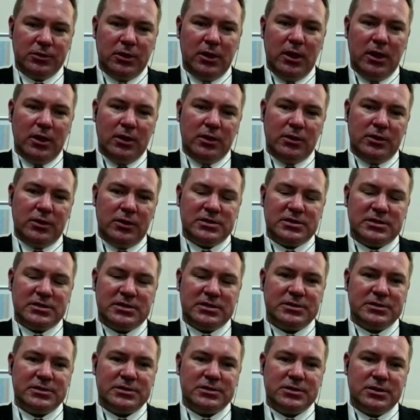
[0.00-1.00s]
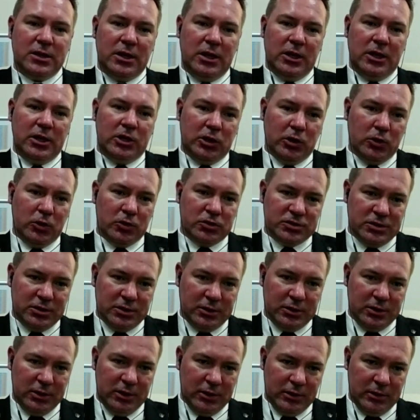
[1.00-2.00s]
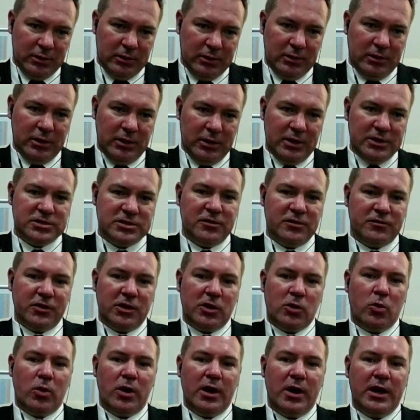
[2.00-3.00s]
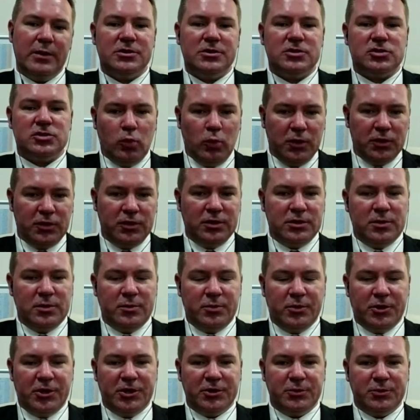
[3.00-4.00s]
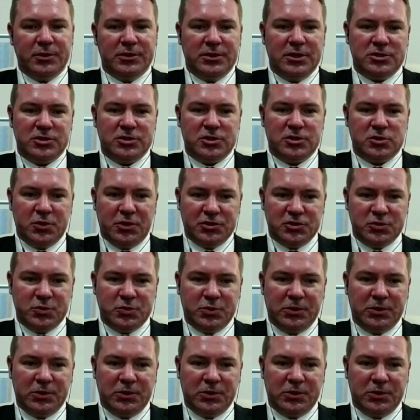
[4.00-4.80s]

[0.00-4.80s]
This list includes the list of requirements with the department that's responsible.